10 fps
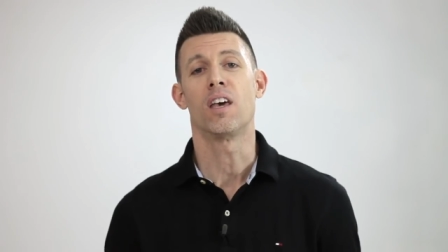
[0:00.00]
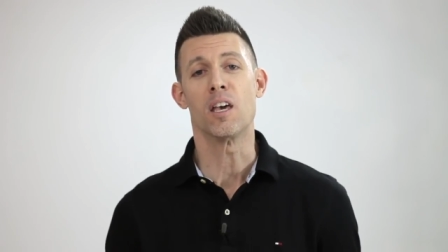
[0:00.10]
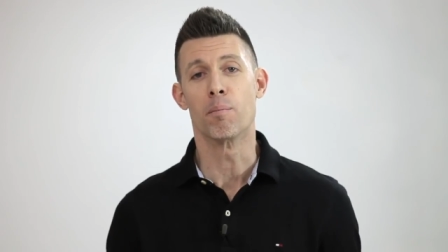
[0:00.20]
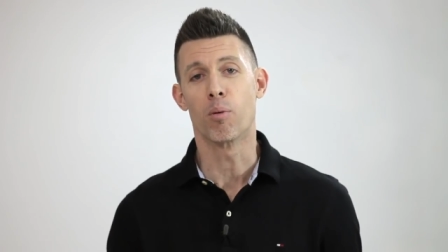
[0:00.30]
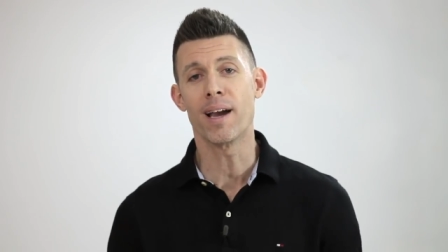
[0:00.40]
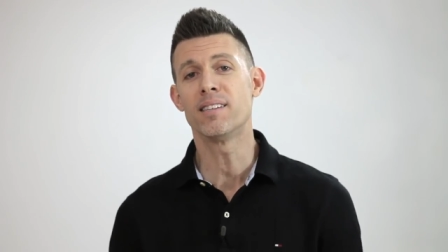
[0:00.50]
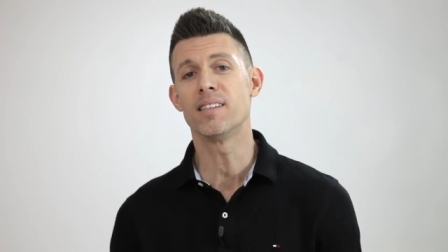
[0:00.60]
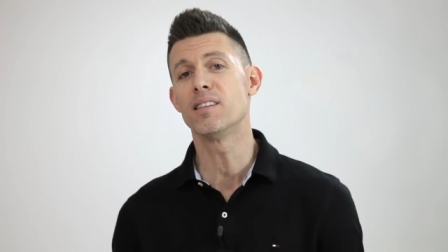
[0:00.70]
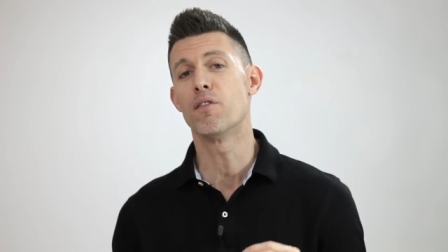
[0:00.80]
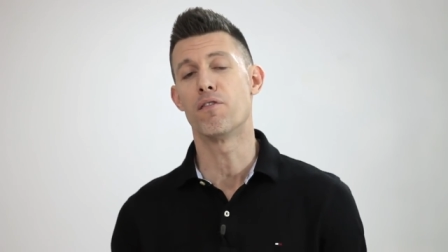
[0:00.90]

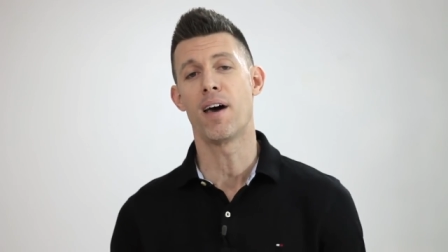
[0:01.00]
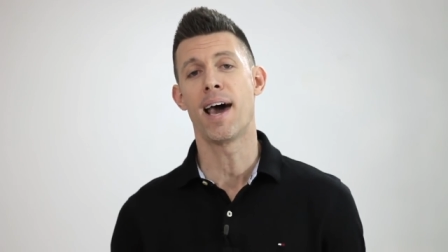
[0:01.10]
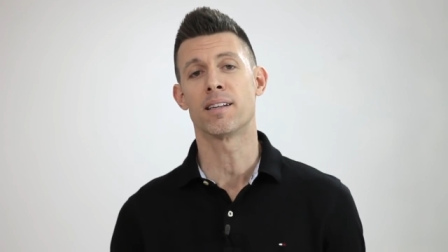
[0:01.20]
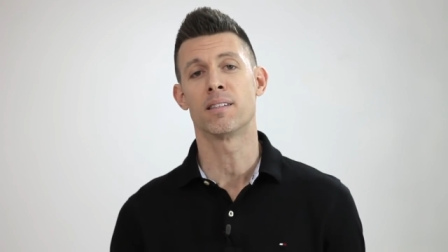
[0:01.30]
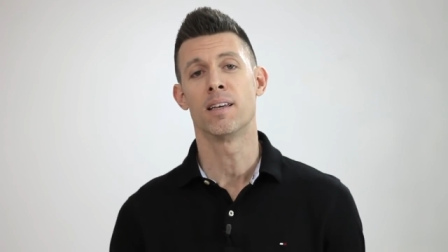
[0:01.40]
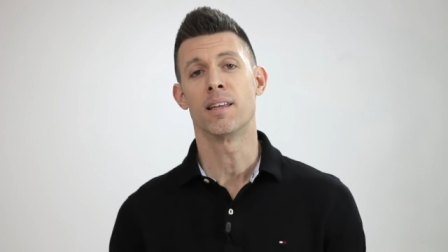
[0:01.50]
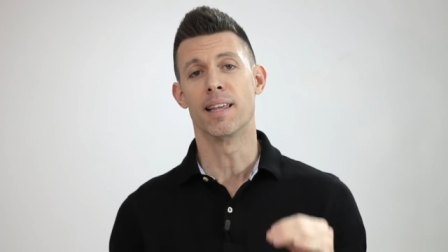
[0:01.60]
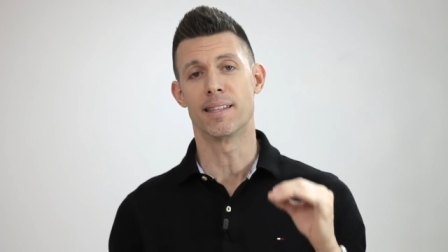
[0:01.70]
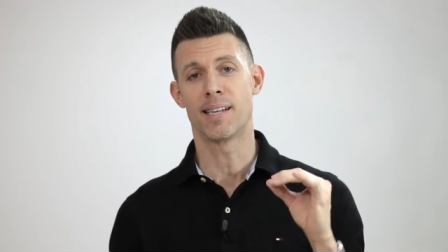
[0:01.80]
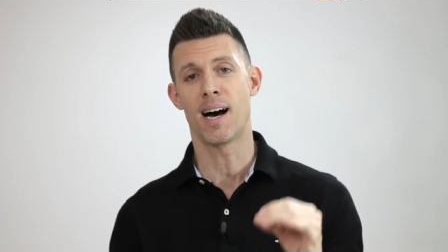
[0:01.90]
Embracing the fact
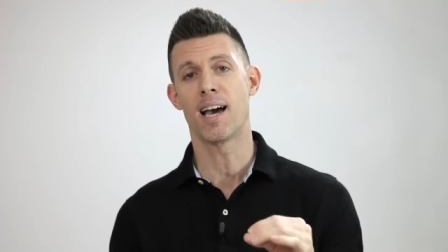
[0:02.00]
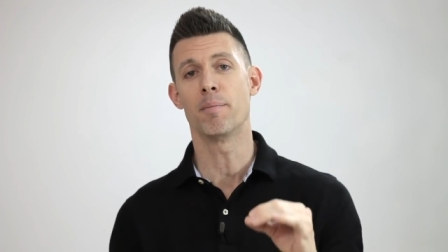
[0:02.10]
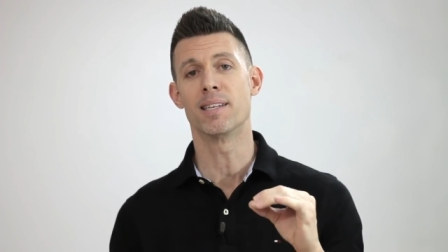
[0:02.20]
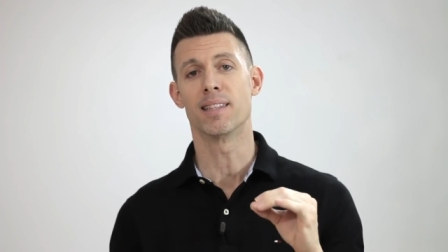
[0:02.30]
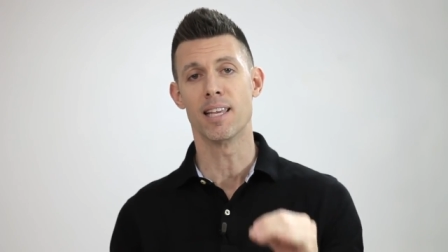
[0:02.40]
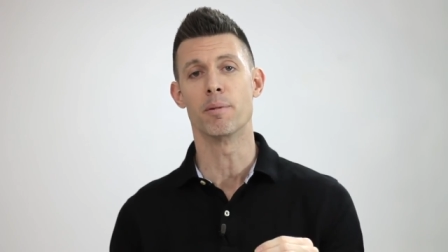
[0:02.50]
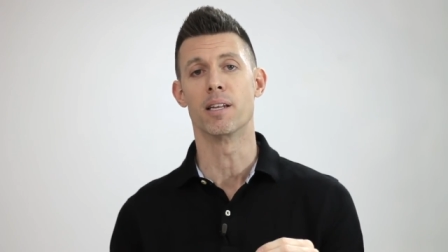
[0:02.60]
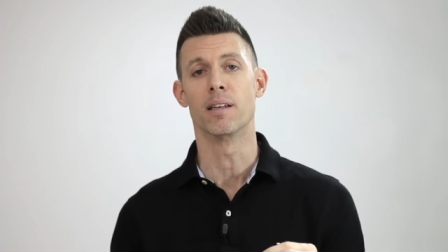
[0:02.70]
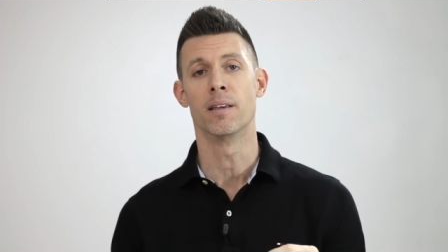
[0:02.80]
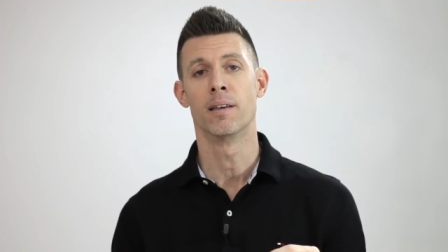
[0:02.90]
that time is
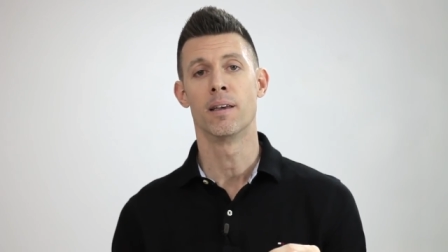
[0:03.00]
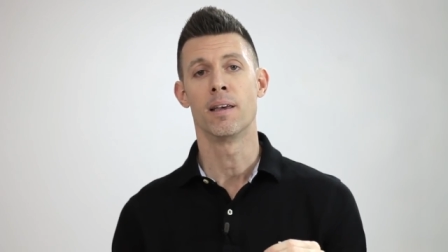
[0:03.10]
limited,